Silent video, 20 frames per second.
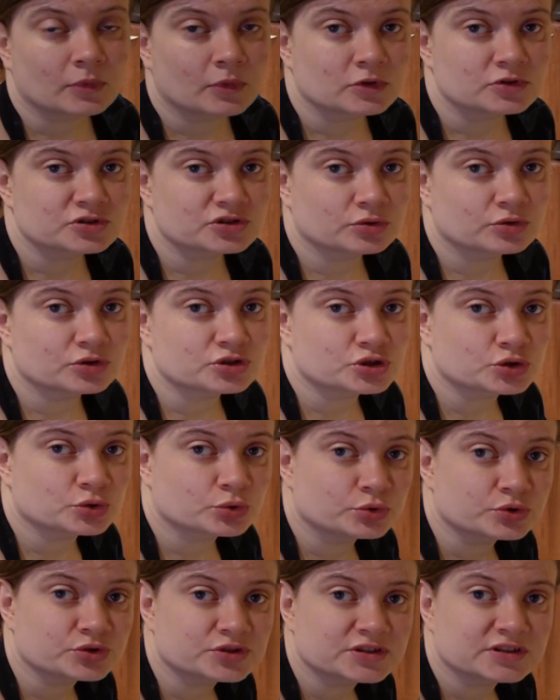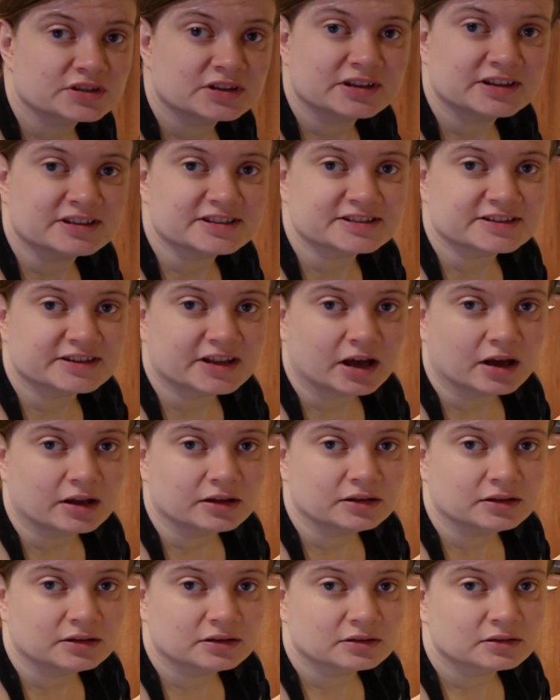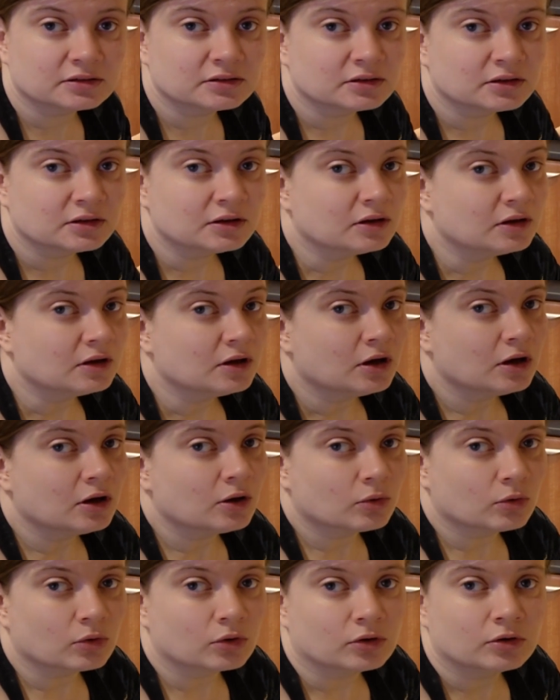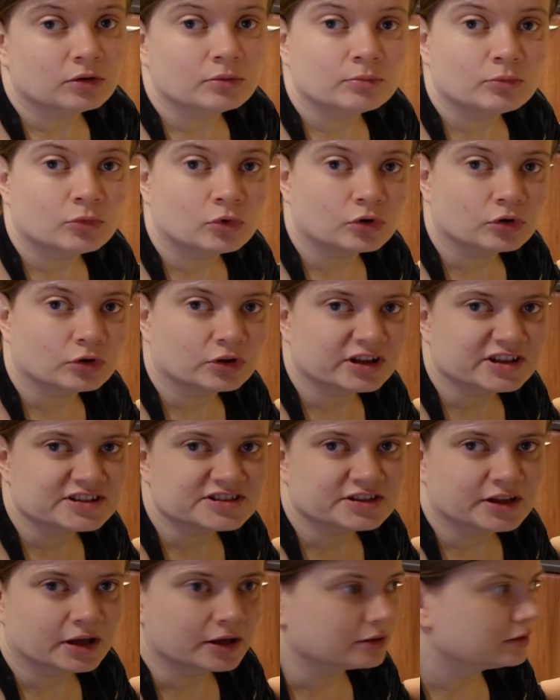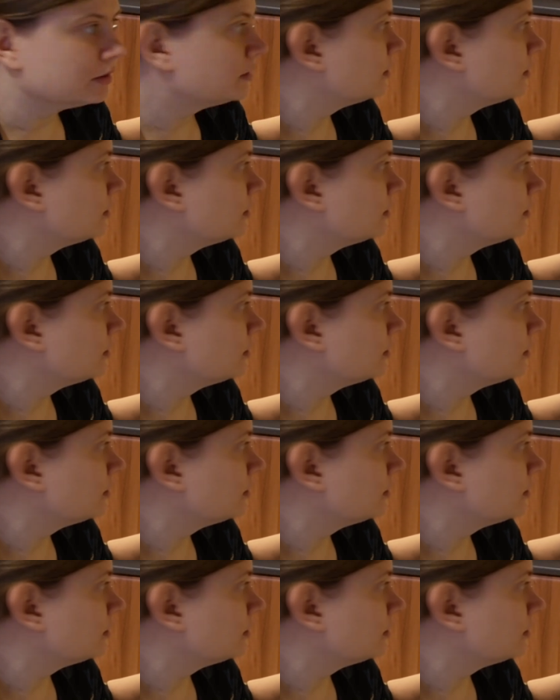So the sauce is done, or more or less done.